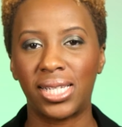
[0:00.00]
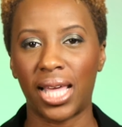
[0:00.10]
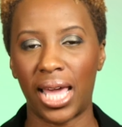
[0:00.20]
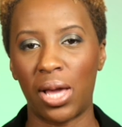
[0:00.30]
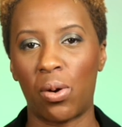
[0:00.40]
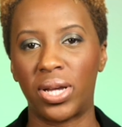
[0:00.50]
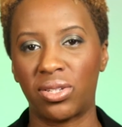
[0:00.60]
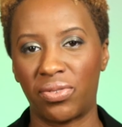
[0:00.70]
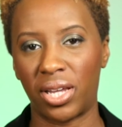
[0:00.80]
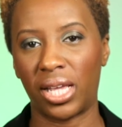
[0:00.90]
to the
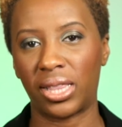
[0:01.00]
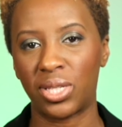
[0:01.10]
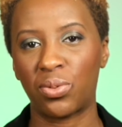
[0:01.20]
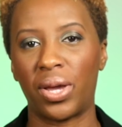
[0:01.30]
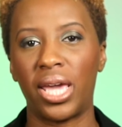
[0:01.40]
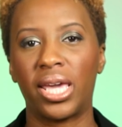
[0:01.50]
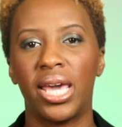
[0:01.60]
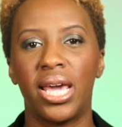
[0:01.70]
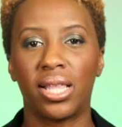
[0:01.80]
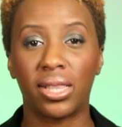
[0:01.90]
inquest verdict this week
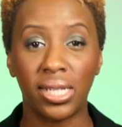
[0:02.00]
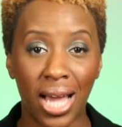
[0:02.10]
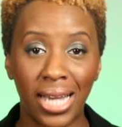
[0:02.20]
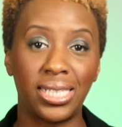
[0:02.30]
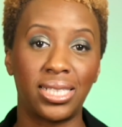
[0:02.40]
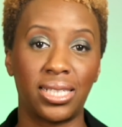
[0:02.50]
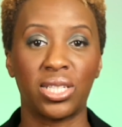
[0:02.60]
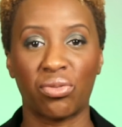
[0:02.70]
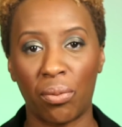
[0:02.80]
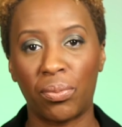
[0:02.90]
that the
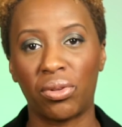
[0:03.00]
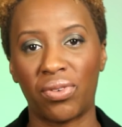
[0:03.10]
96 football